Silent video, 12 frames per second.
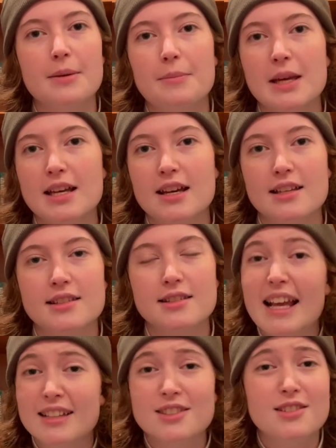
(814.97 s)
because
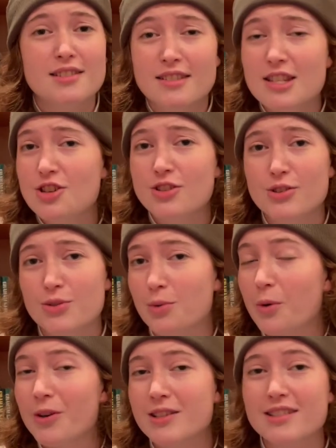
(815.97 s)
it's just the
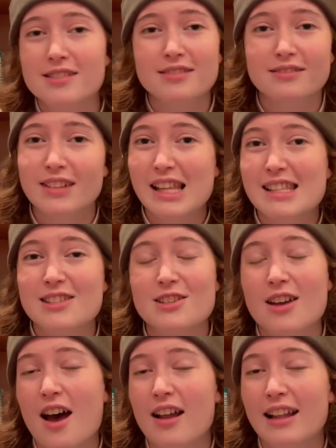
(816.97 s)
rules. It's
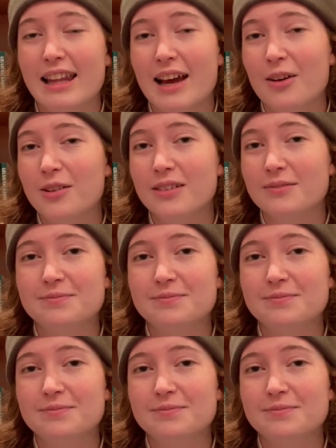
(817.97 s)
not allowed.